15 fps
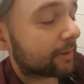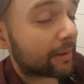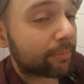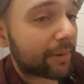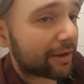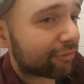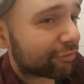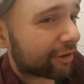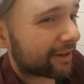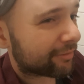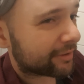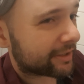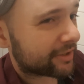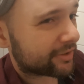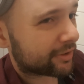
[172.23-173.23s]
Like my
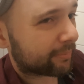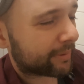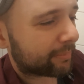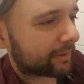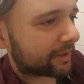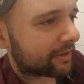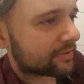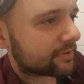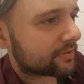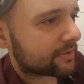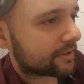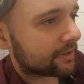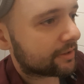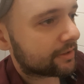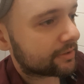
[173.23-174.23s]
favorite desktop
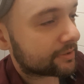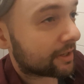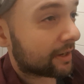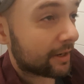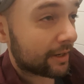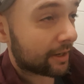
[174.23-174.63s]
applications is